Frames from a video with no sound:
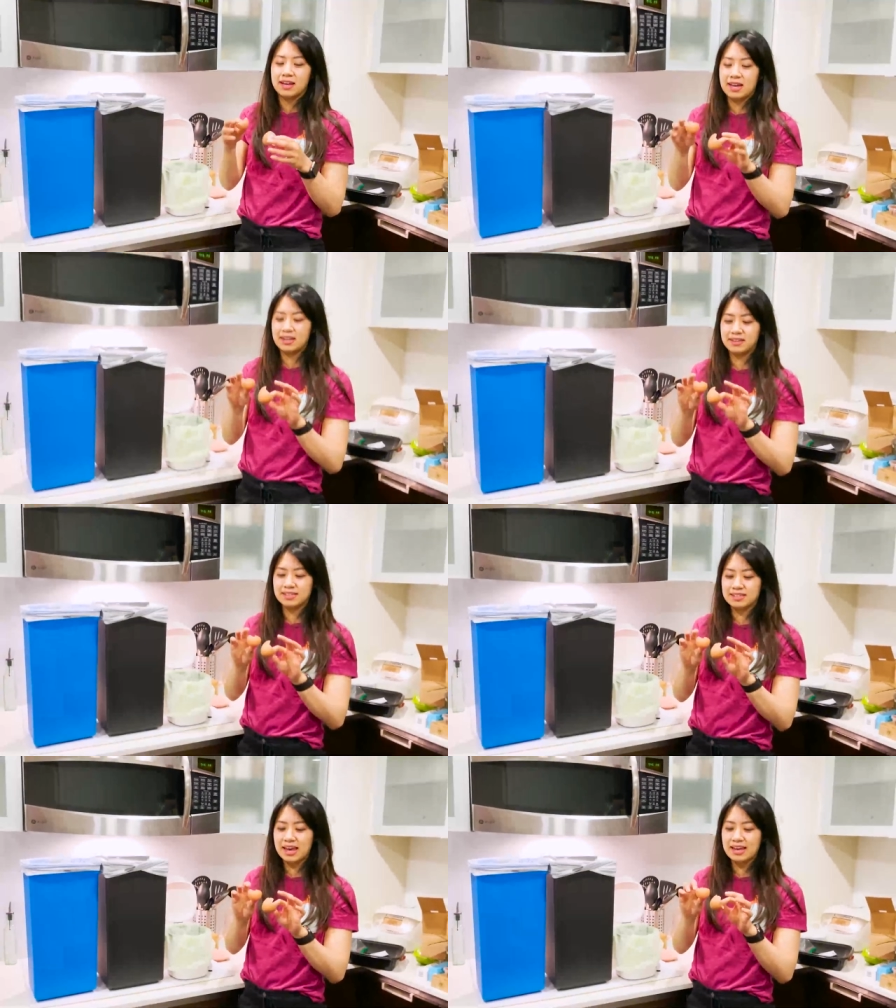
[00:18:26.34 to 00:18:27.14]
And in
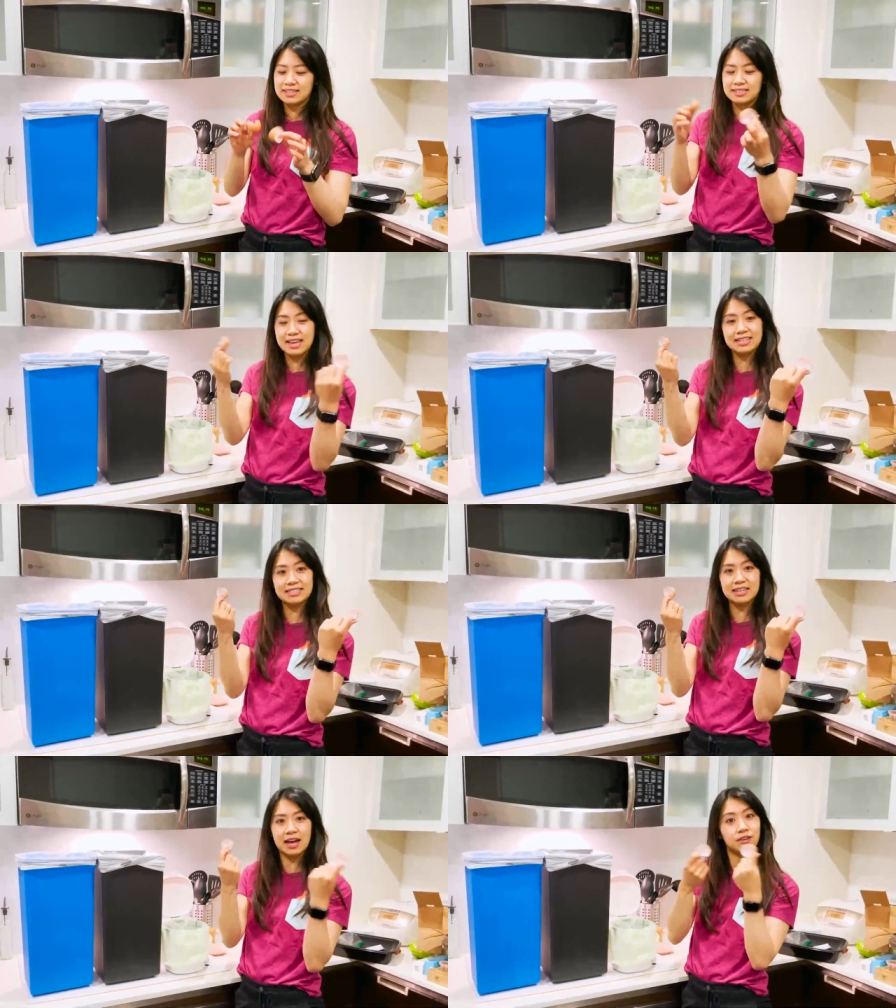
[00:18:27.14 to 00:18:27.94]
this case,
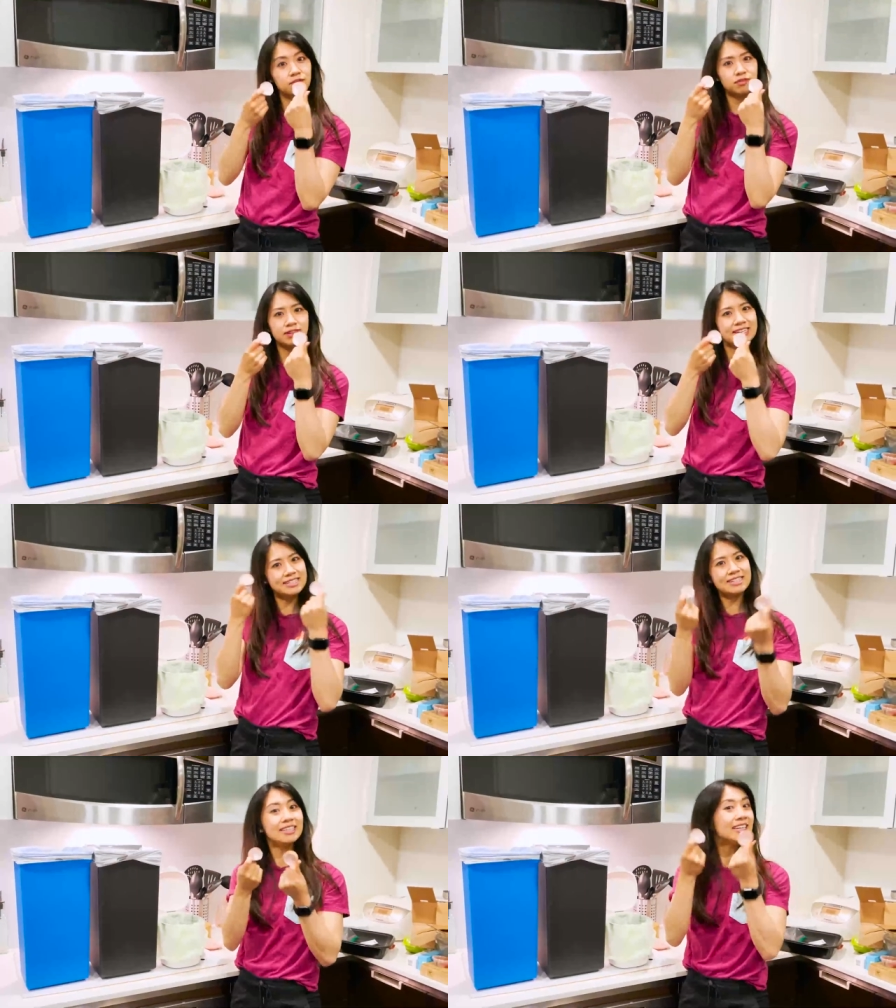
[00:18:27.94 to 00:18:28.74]
yes, I've
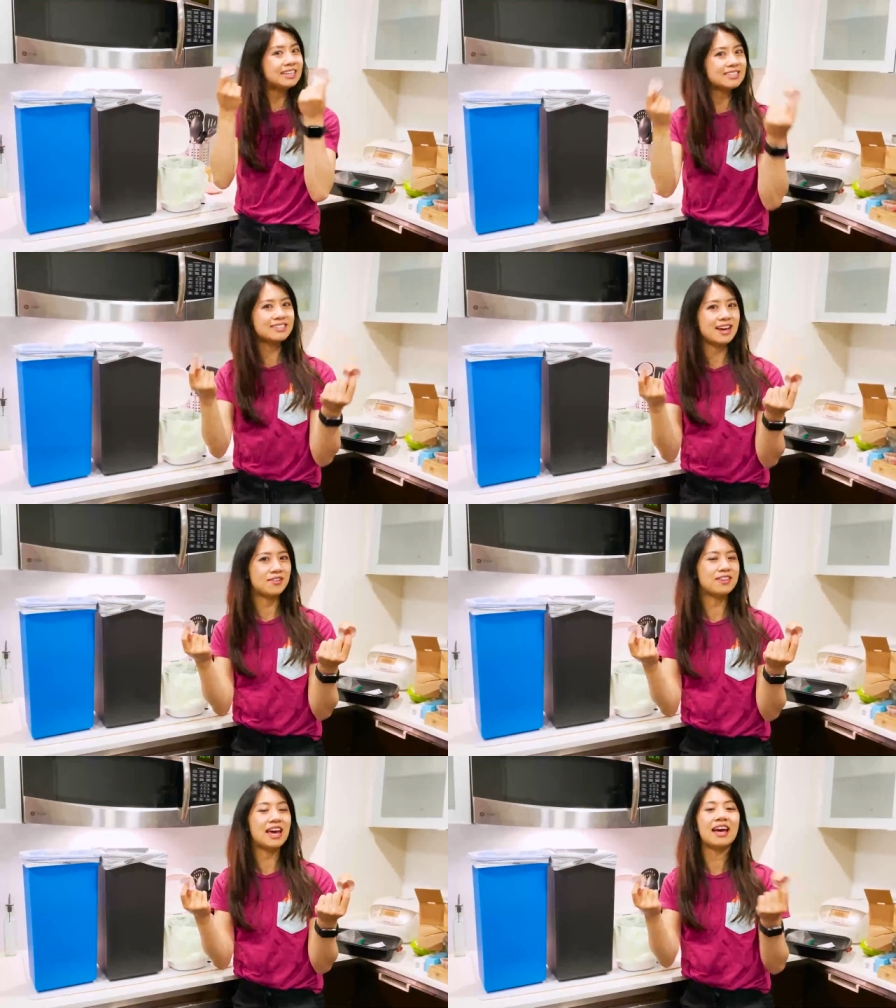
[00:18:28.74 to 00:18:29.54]
eaten the
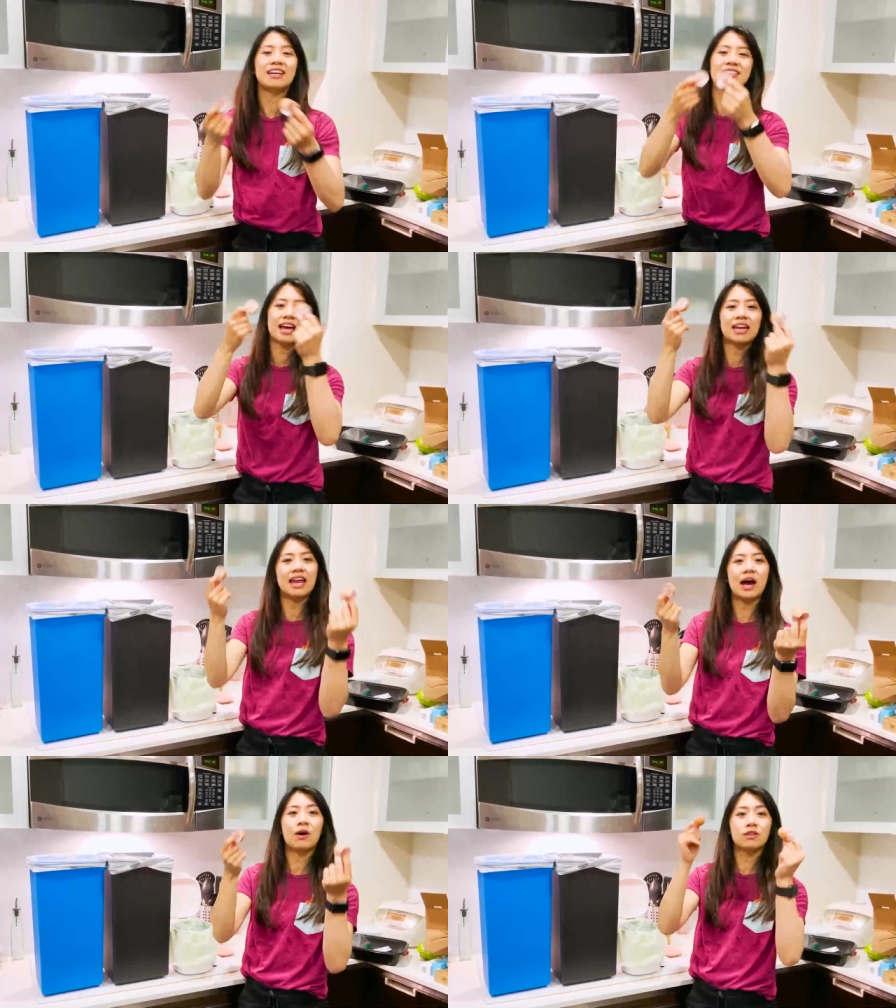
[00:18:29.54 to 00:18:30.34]
inside of the eggs and
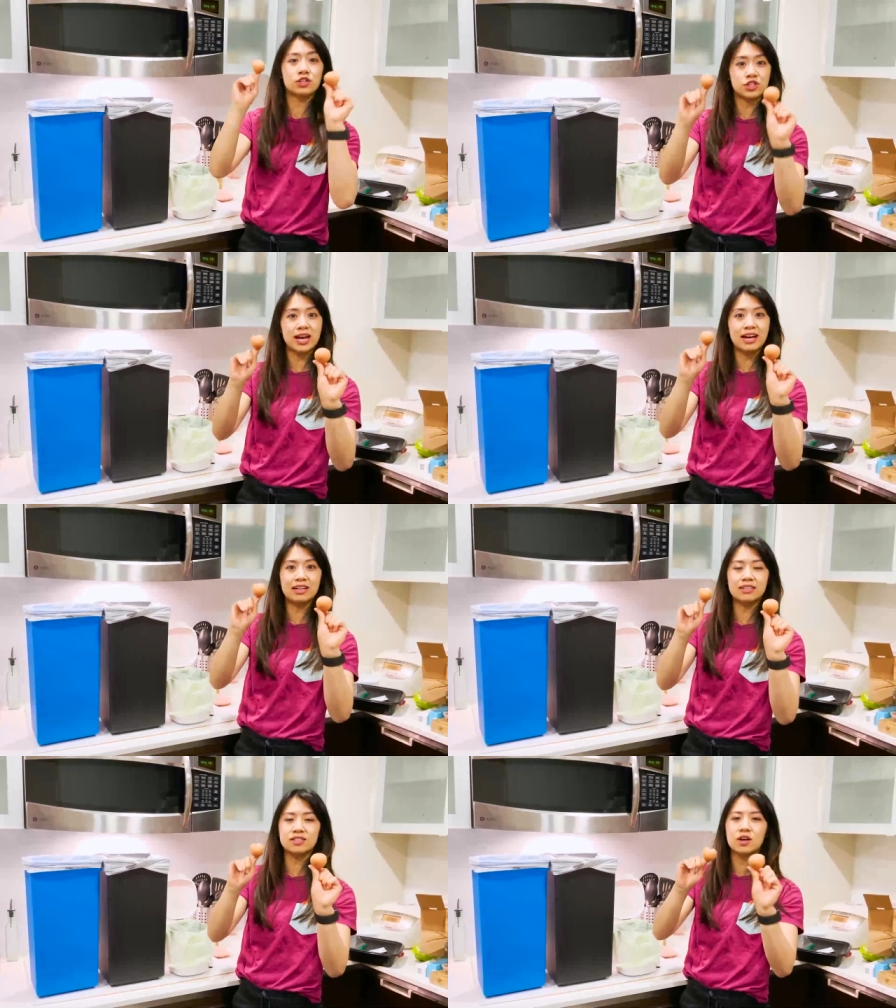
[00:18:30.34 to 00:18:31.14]
now the
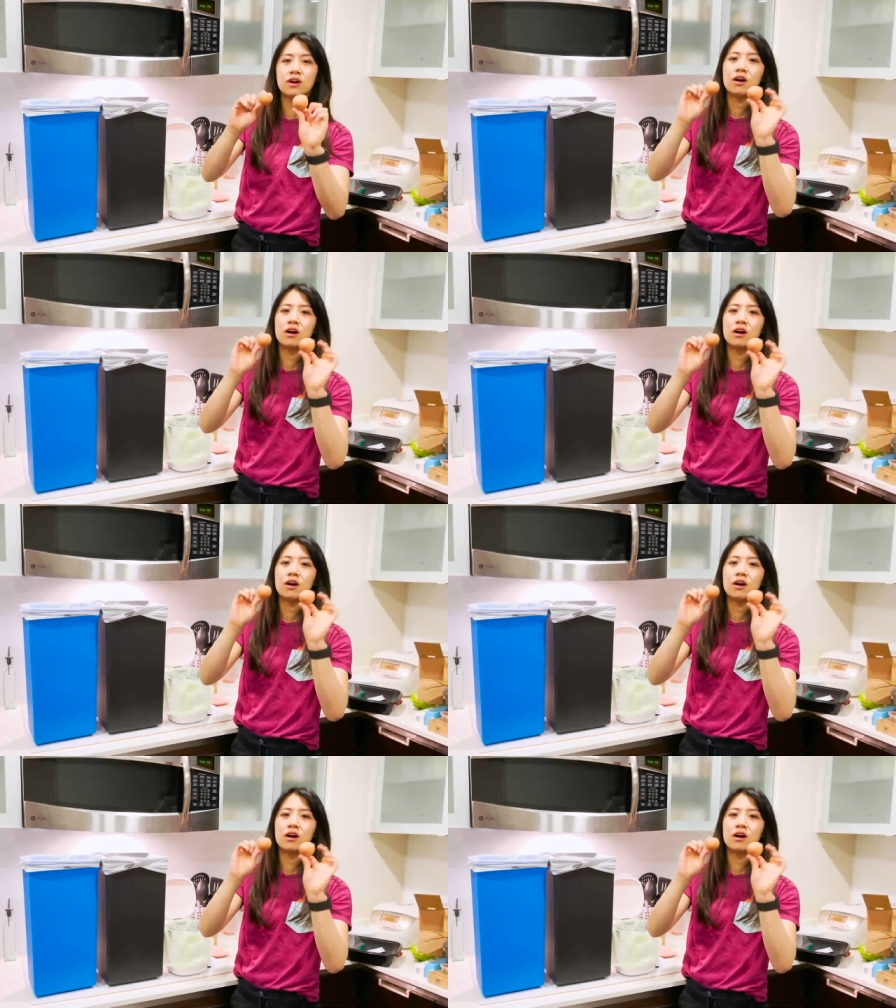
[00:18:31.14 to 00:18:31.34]
shells